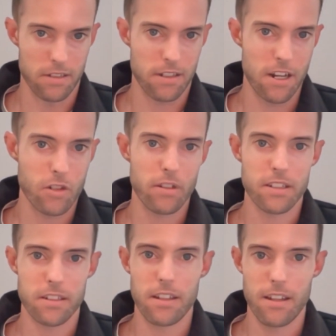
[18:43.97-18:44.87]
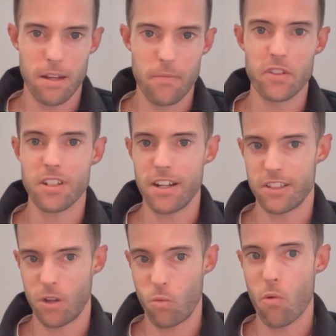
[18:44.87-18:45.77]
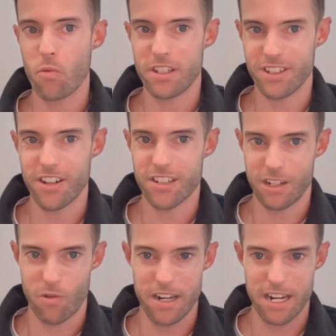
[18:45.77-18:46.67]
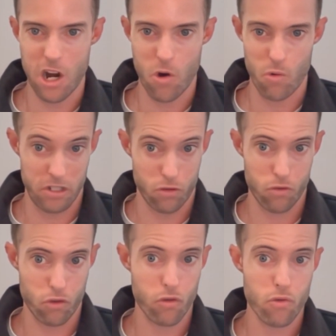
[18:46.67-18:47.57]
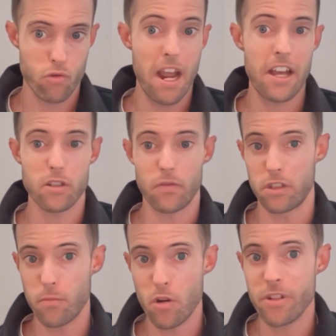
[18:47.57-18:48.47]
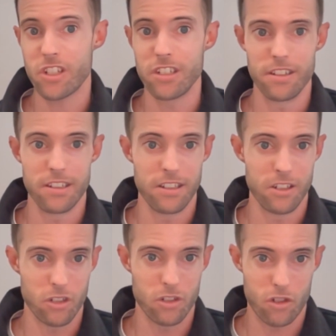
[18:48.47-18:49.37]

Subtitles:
And I should emphasize that what we're discussing right now is true as of this moment in